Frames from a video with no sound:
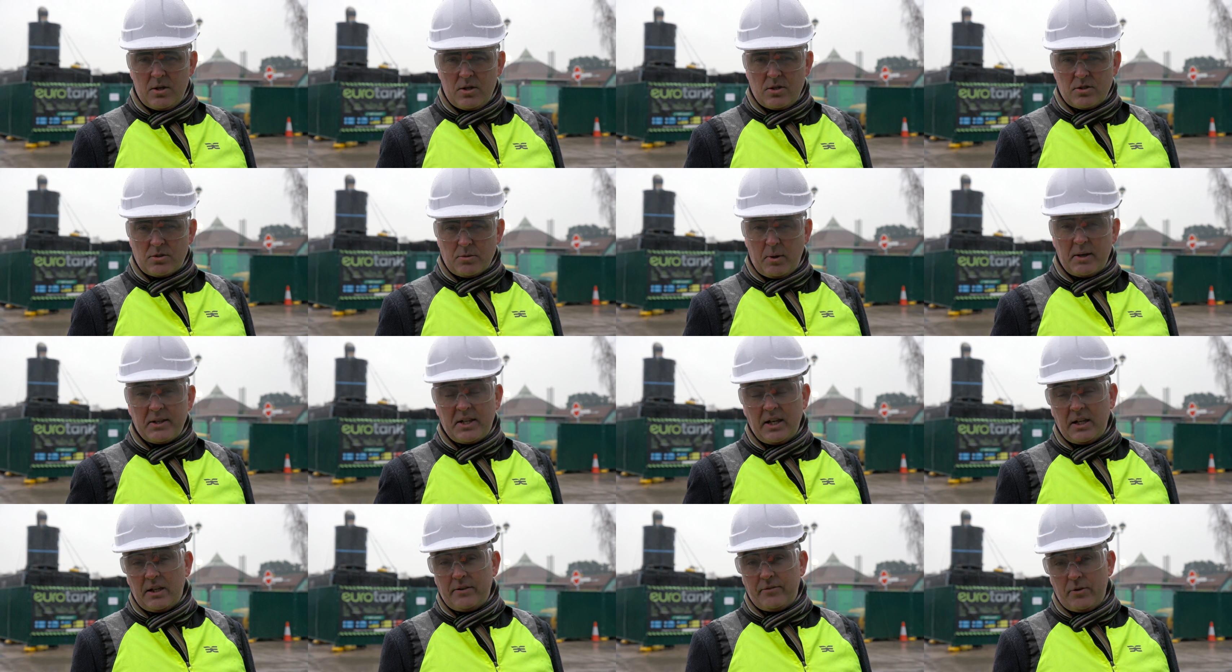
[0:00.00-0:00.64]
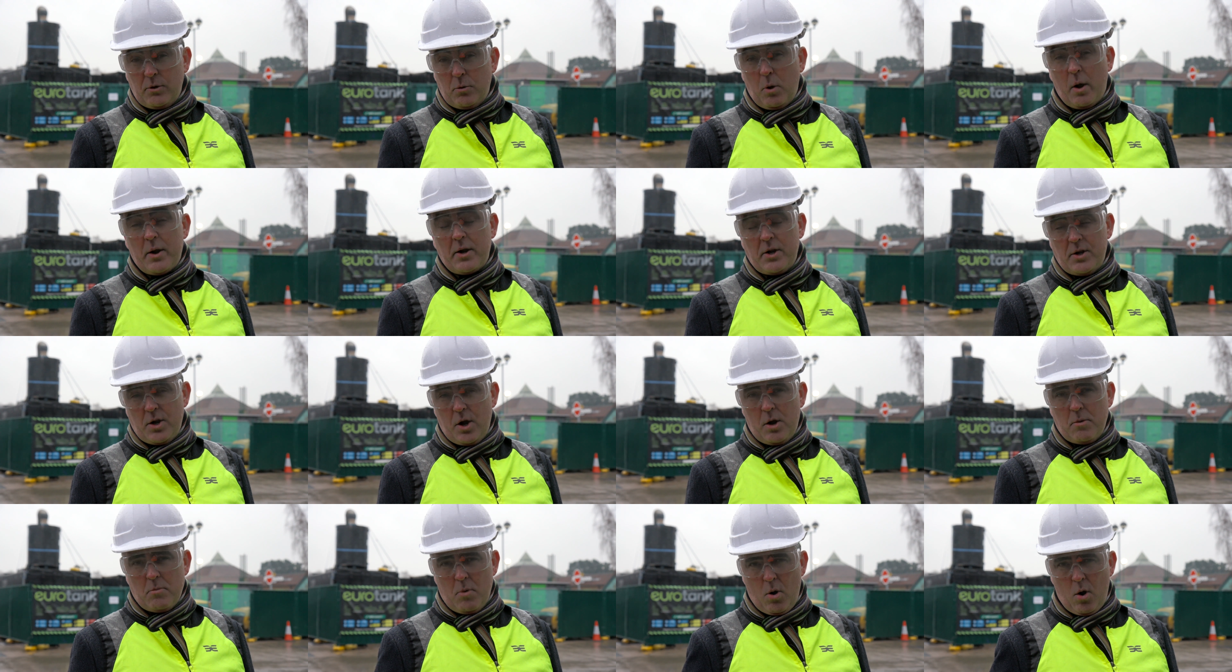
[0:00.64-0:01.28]
So I think if you want to
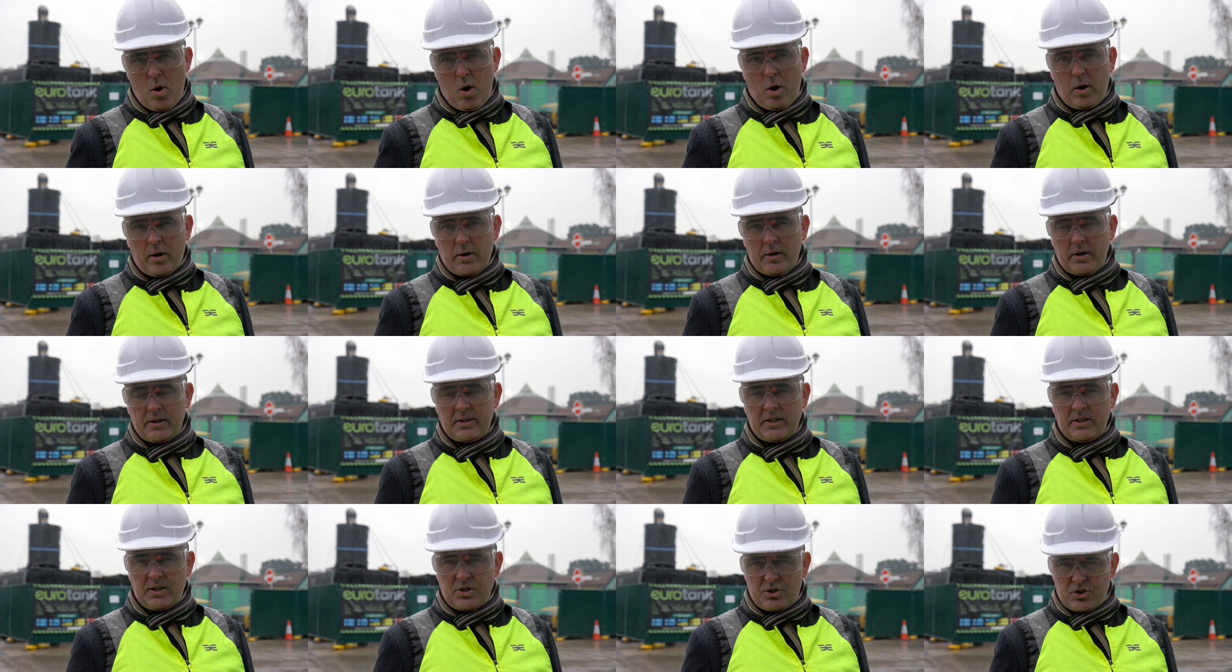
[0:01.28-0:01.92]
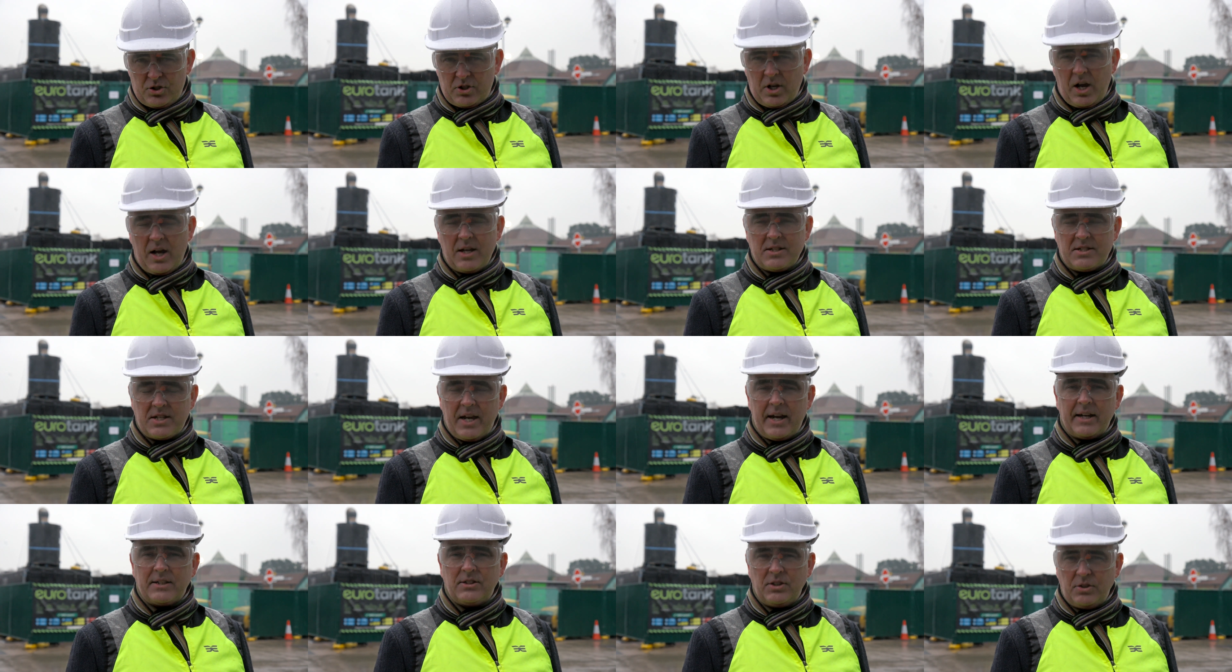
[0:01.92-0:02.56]
know more, I think you should
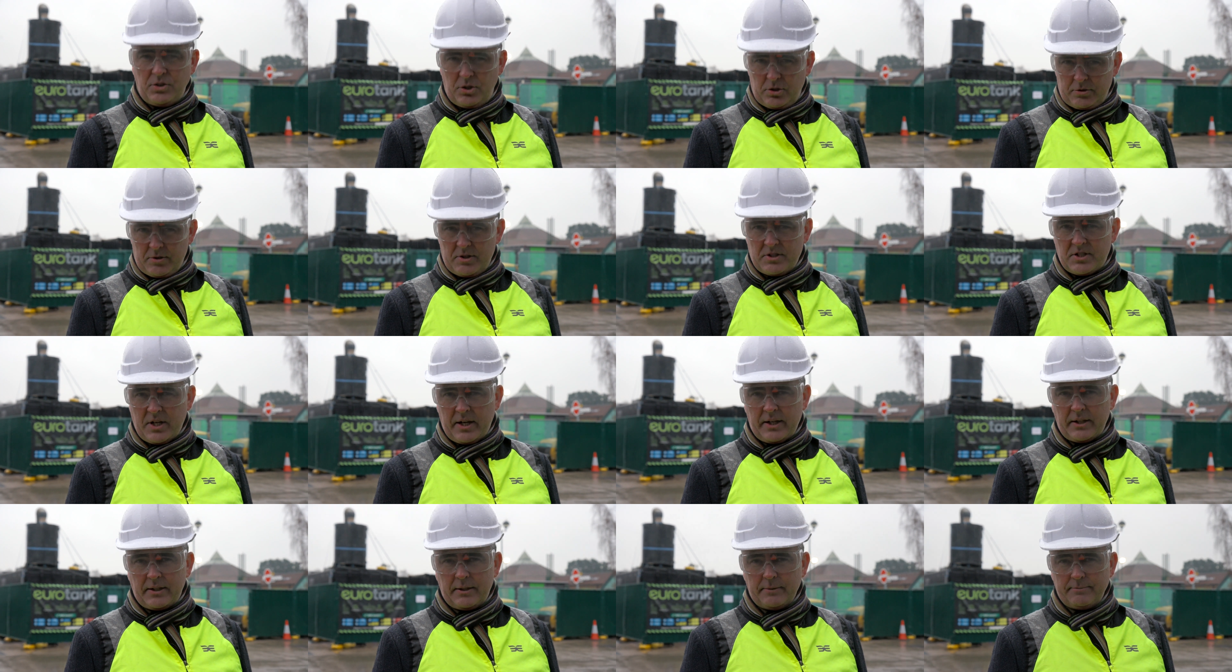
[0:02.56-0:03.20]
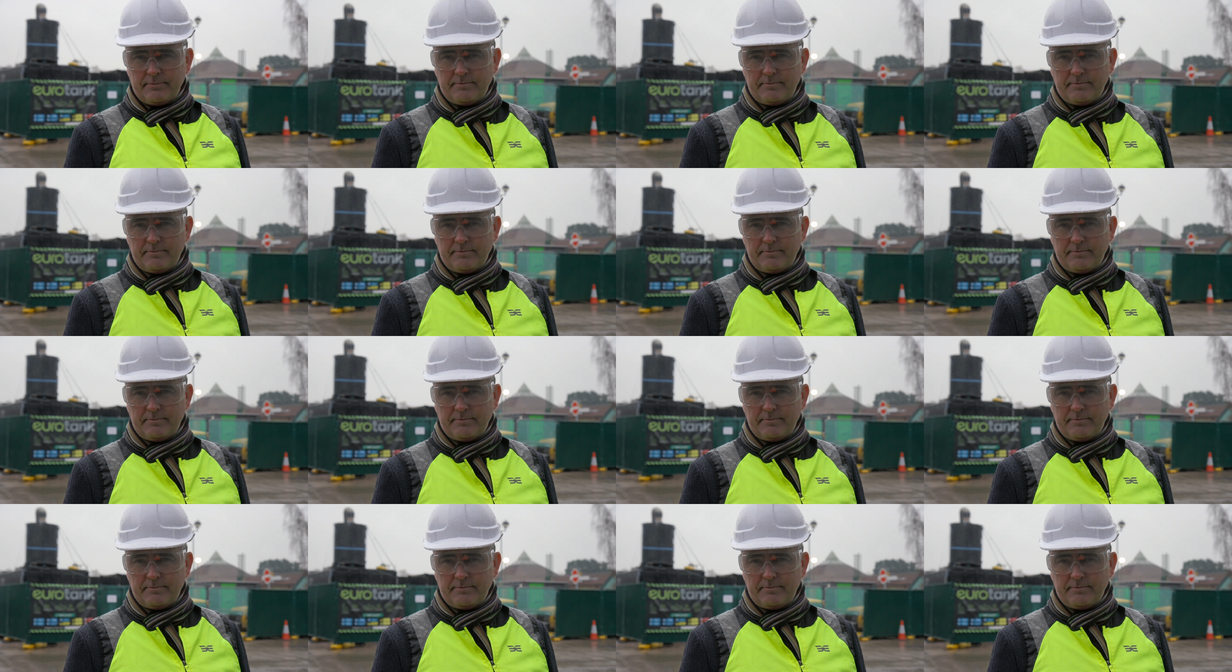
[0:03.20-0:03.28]
contact Eurotank.